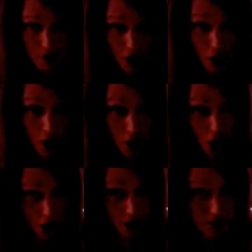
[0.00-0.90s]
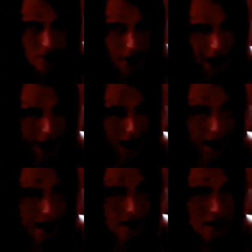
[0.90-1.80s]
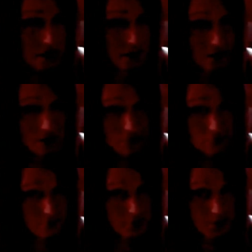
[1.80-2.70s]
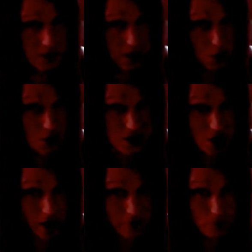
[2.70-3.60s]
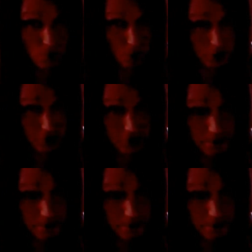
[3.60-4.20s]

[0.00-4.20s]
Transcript: a lot, and it was not even worth it.